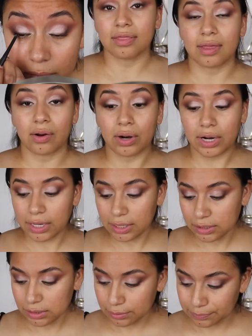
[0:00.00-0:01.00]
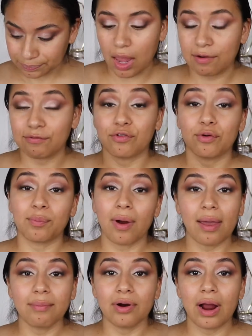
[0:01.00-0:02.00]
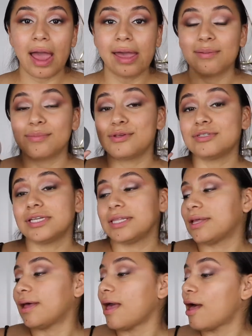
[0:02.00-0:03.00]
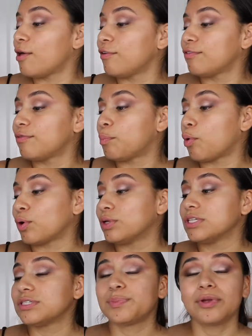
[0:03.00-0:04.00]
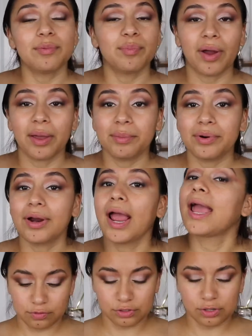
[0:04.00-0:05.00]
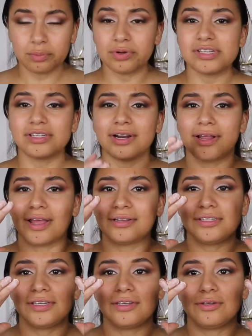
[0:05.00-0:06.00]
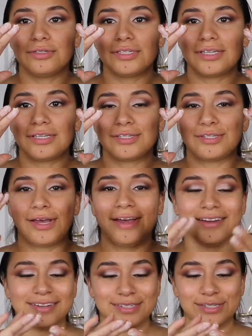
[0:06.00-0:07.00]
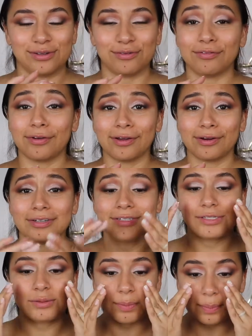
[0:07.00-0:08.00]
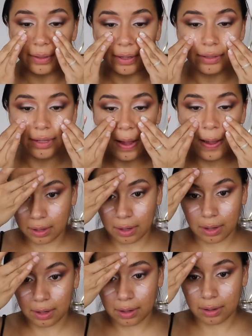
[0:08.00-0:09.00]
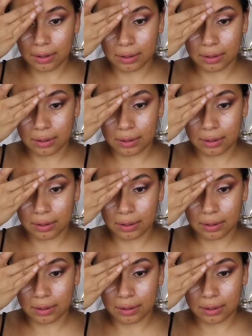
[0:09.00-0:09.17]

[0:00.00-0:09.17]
There it is. And for primer, I am using the e.l.f. poreless putty primer. For some reason, I like to use these two fingers to apply that. Okay,